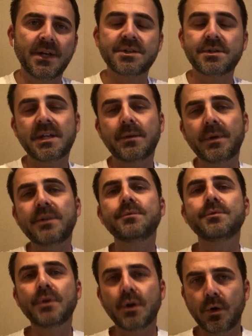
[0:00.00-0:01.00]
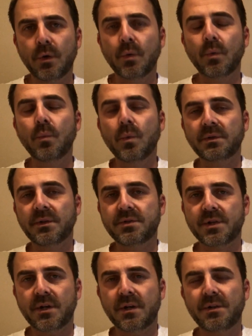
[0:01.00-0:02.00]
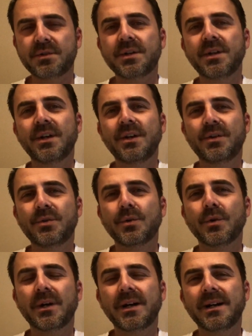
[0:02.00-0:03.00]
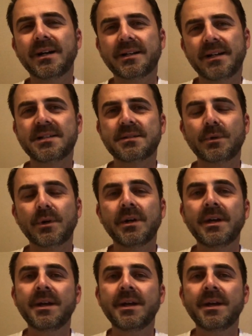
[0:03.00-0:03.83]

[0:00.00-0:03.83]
So that way you know what to charge your customer.